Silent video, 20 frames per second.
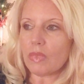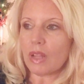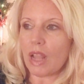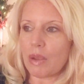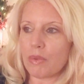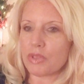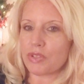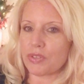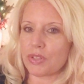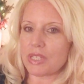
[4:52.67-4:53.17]

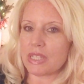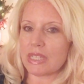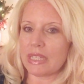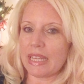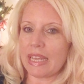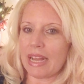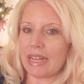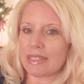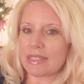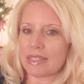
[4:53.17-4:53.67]
I was
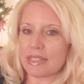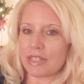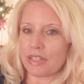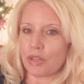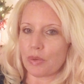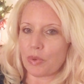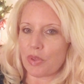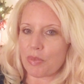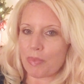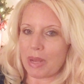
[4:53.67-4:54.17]
recently out to
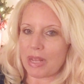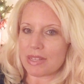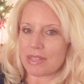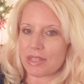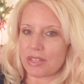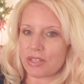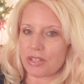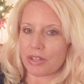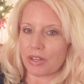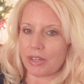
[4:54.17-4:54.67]
dinner with my
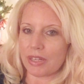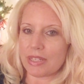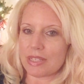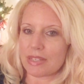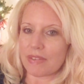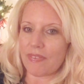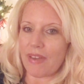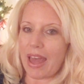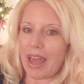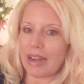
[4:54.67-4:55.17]
sister in
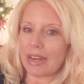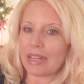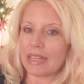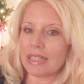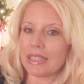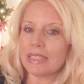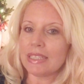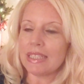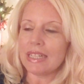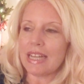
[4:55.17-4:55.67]

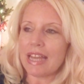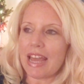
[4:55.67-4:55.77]
Savannah,